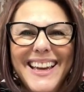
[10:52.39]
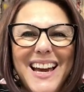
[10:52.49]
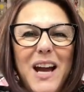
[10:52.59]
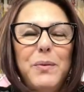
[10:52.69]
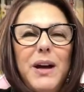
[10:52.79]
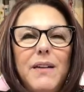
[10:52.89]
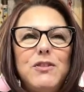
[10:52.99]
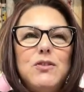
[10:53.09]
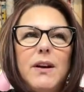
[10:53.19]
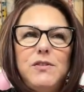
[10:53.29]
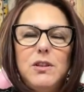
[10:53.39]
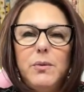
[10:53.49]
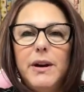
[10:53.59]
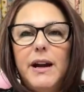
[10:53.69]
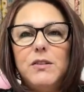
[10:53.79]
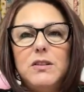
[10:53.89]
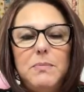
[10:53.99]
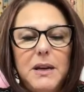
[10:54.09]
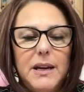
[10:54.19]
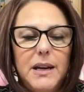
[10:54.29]
I will have to drive to the warehouse to
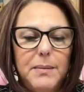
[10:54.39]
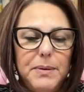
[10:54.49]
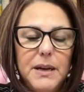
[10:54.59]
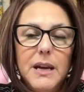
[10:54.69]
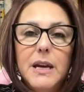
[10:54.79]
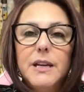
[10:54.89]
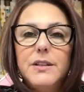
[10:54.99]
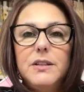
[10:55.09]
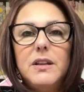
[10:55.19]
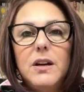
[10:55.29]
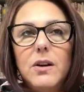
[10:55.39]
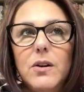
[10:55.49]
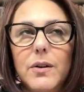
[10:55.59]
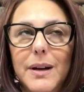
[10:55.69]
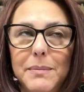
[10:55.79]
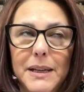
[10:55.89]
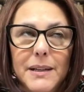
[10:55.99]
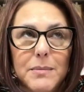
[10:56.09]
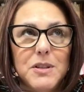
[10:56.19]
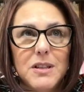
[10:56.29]
pick it up. So, I
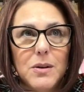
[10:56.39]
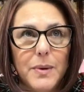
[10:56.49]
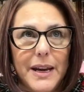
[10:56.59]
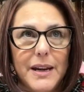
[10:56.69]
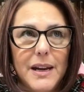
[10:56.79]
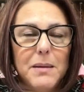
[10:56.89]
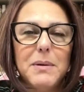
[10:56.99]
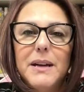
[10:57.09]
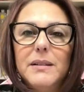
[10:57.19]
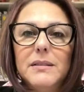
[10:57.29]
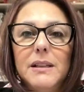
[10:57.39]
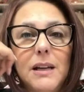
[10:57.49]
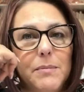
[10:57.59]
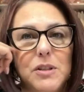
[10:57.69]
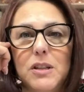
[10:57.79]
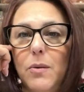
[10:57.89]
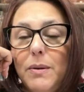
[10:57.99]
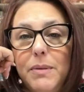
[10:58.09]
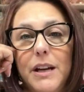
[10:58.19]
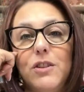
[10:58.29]
mean, I'm still waiting, and I'm so
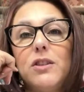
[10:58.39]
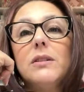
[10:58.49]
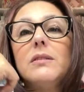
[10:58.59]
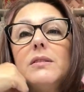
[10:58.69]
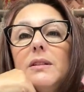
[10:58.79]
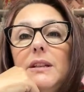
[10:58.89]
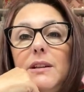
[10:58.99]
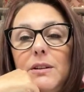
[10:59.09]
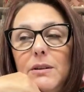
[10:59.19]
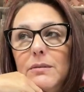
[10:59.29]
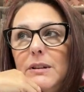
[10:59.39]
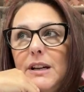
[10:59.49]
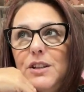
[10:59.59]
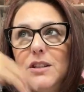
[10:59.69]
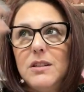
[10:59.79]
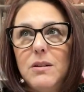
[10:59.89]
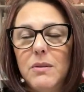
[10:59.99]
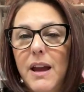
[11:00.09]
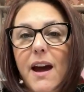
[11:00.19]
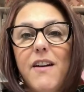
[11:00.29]
impatient, you know, I just don't
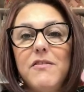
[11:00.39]
have